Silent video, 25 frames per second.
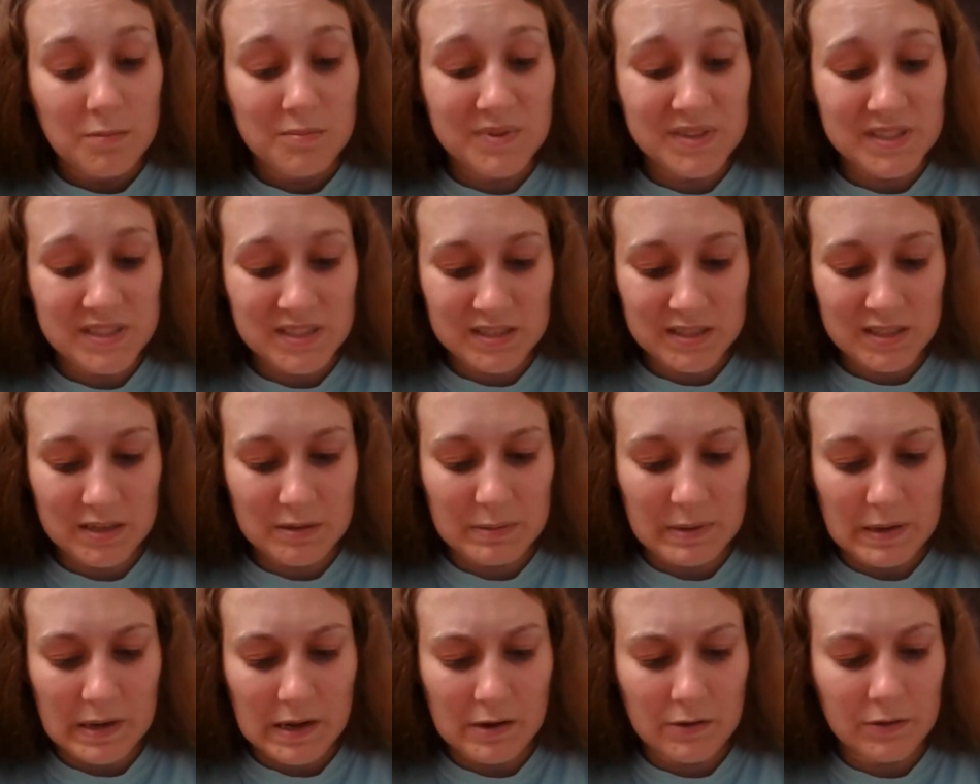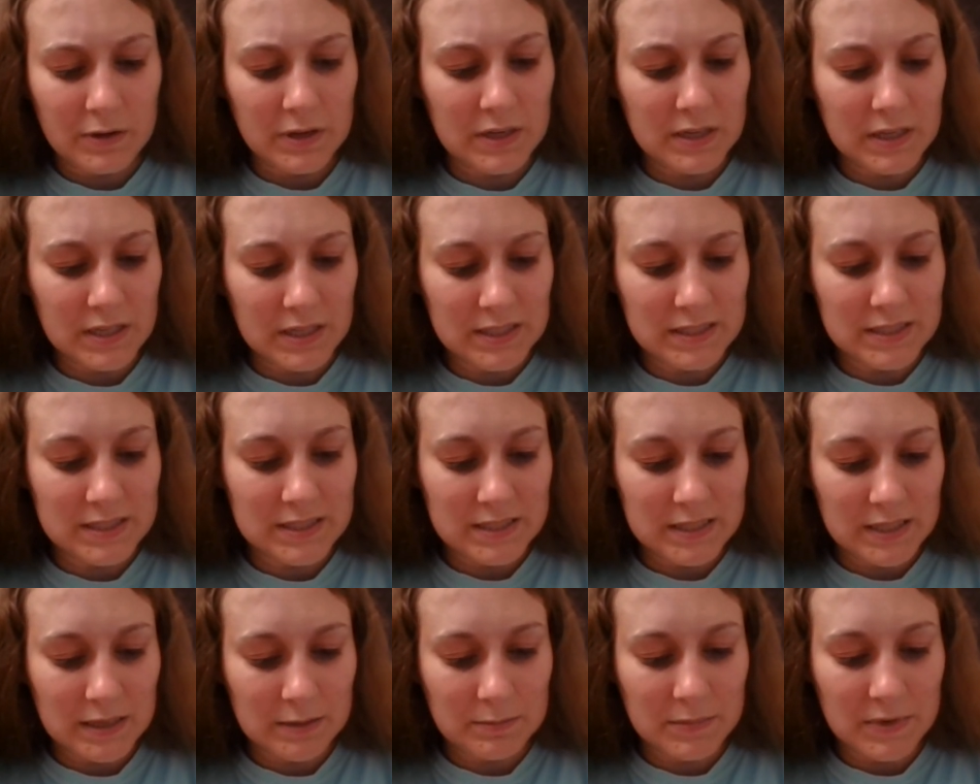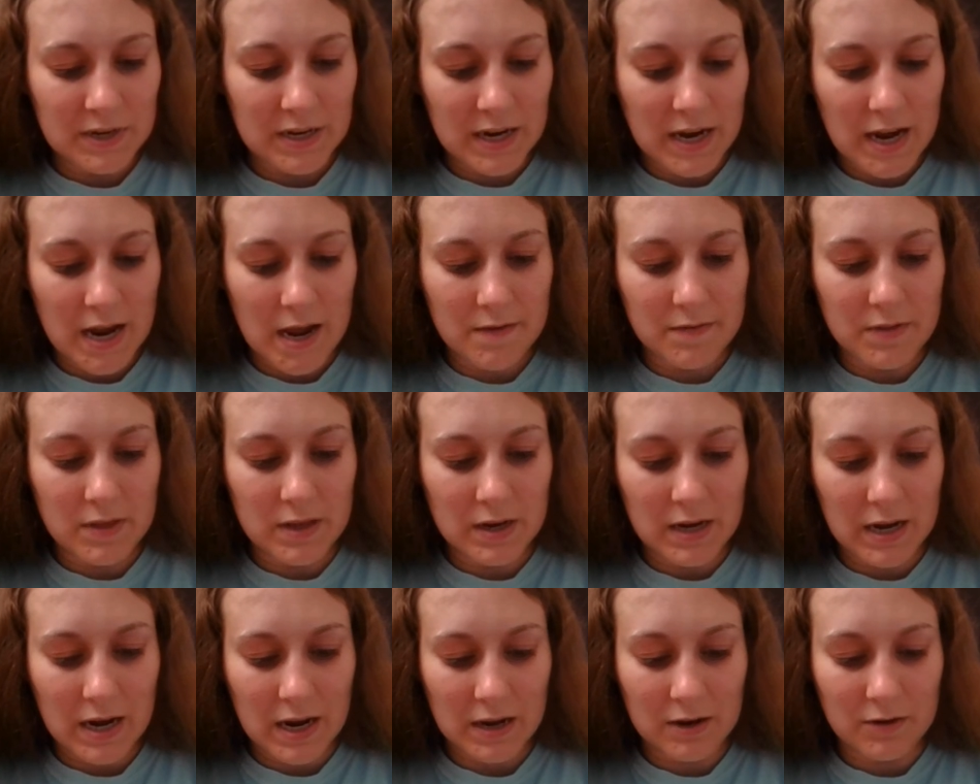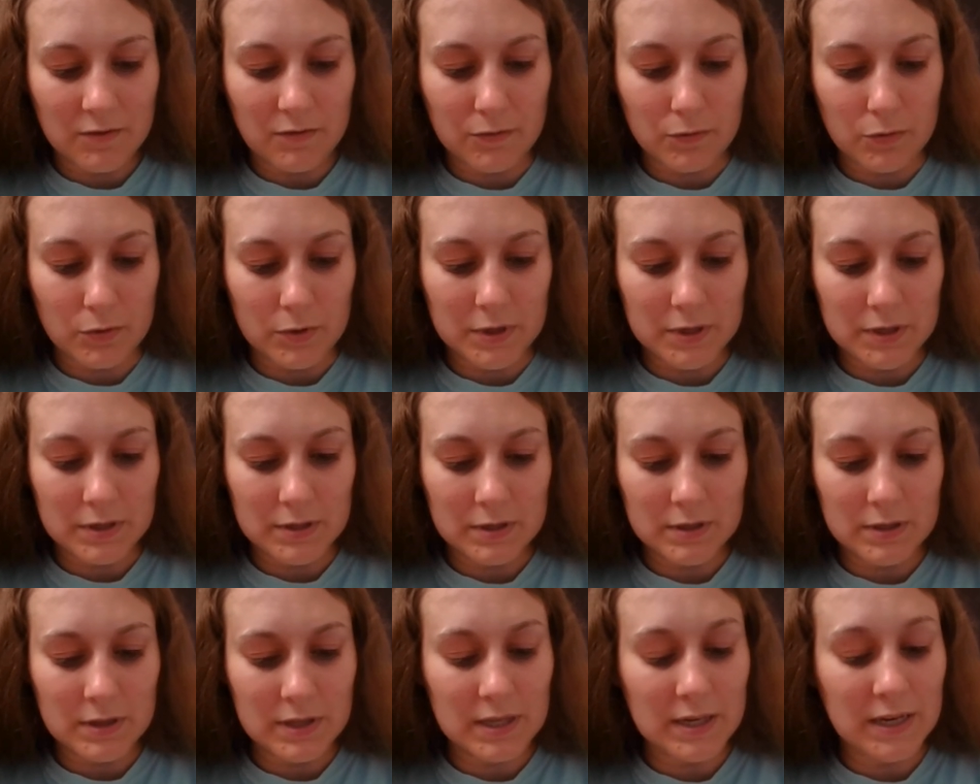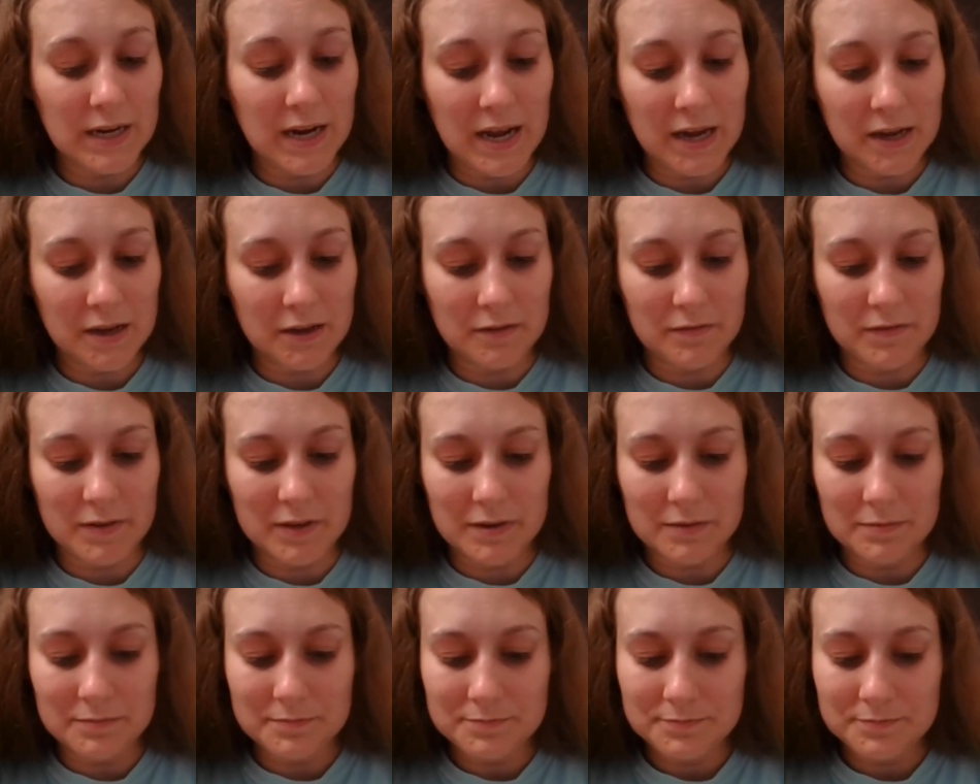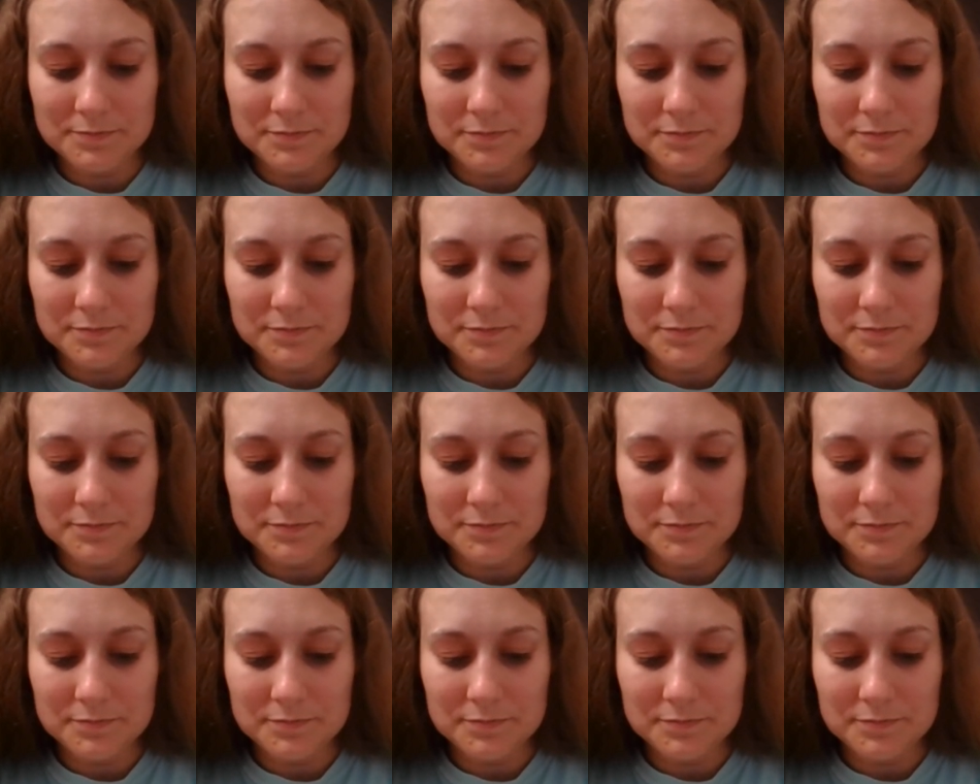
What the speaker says: But somehow he didn't seem to have the knack of it.